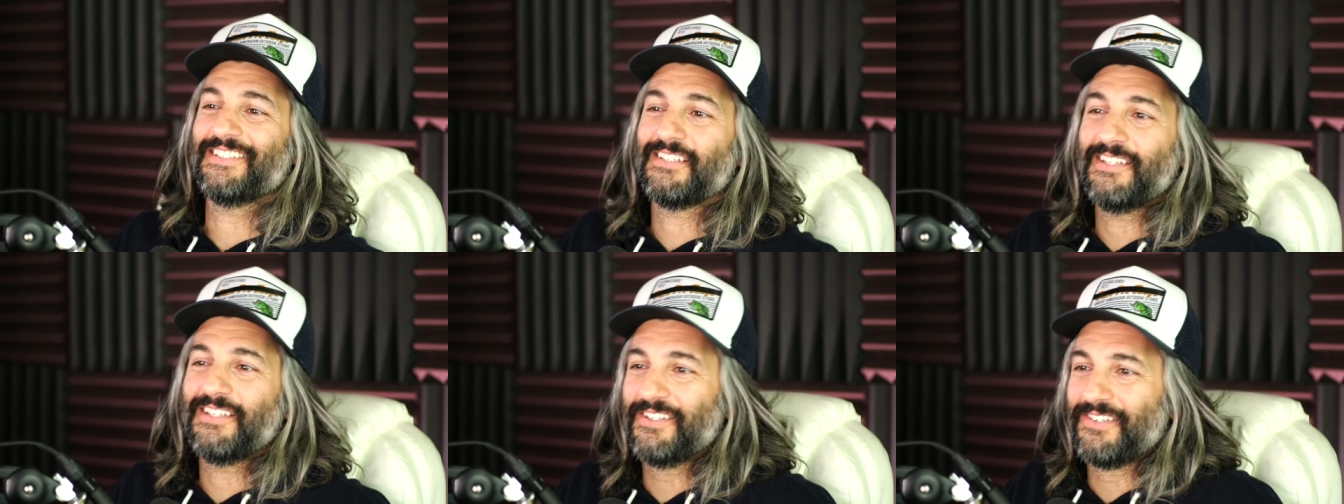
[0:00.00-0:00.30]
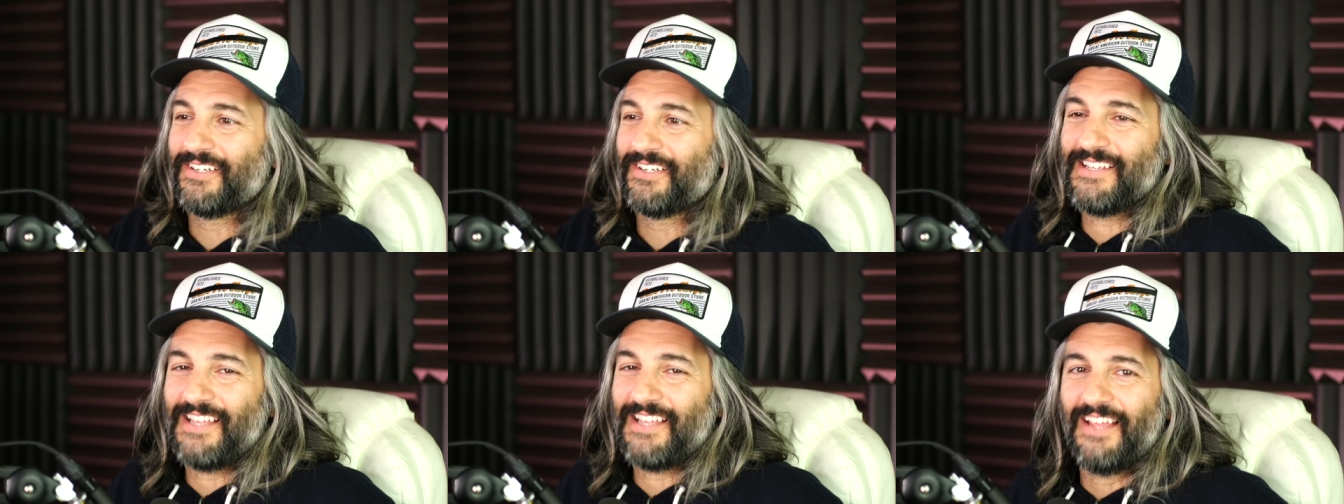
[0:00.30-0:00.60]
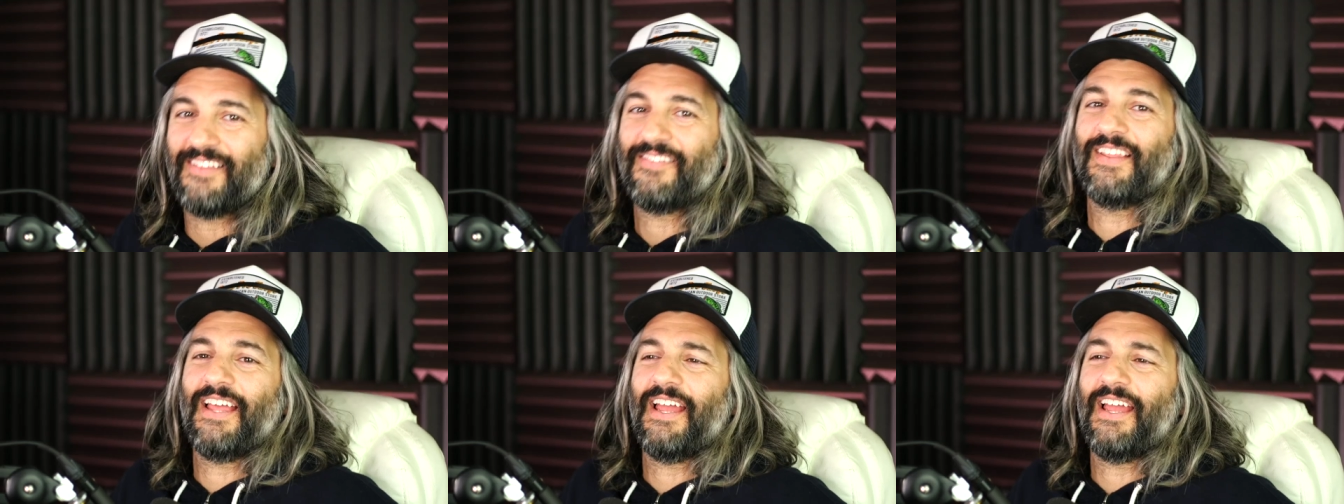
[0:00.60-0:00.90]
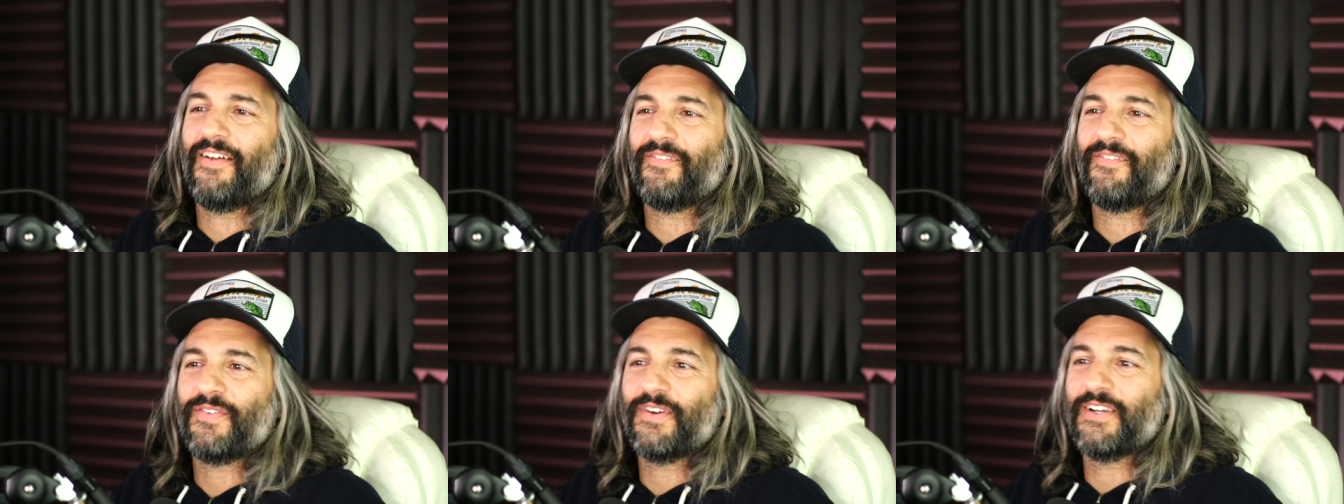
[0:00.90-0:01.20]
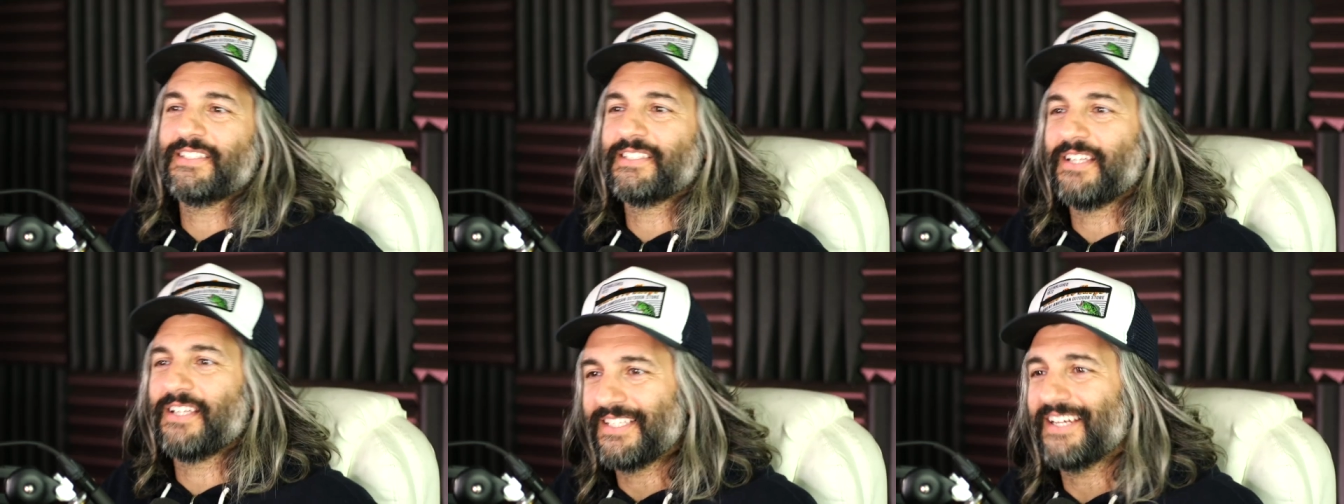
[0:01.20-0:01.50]
to you? Because at
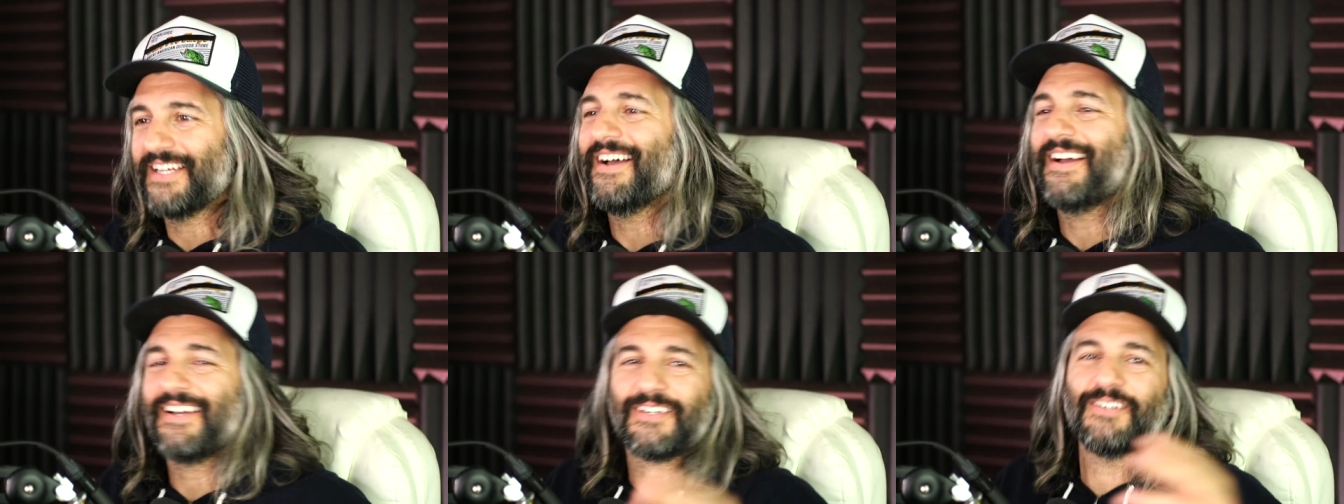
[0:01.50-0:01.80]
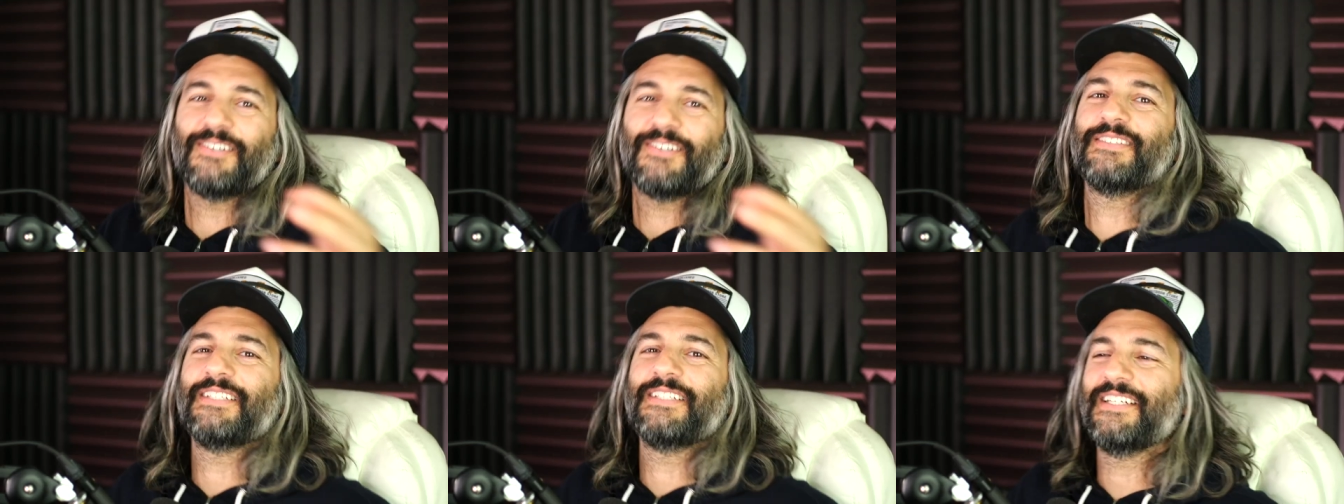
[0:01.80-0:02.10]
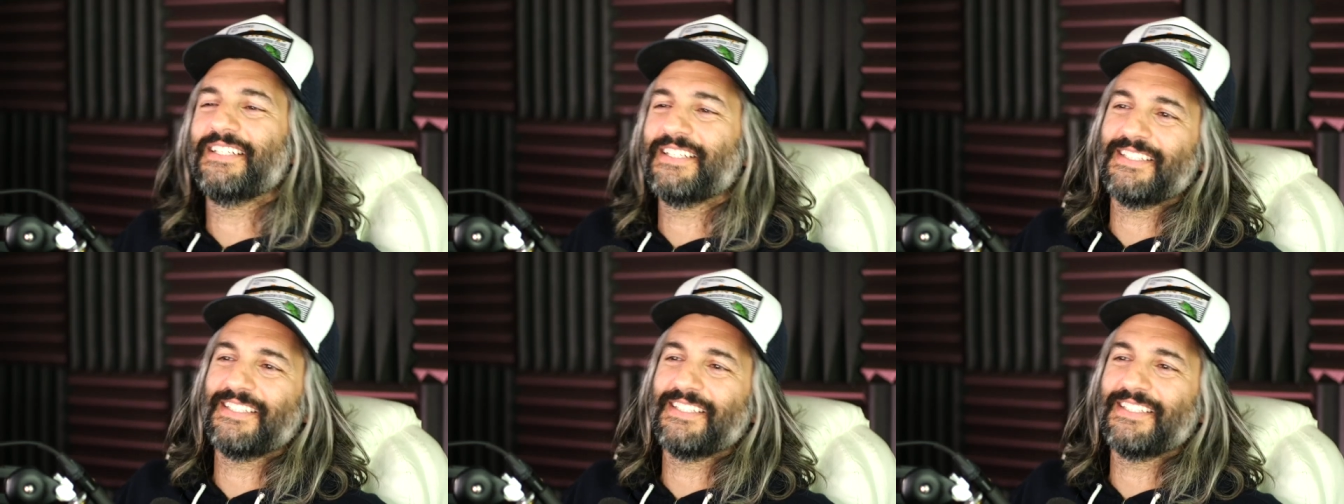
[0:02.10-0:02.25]
first I was like, oh, cool.